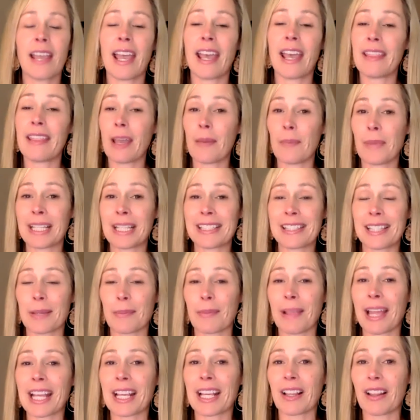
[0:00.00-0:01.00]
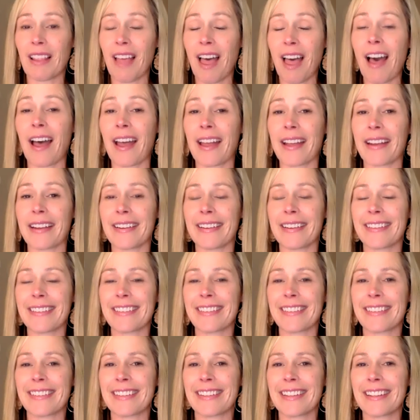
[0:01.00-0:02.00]
And that may seem like a lot,
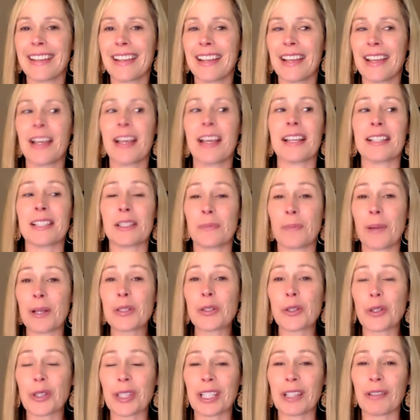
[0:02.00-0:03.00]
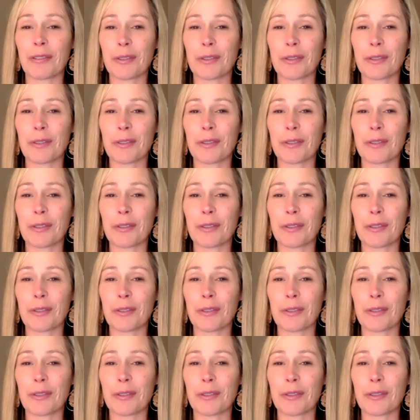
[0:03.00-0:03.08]
especially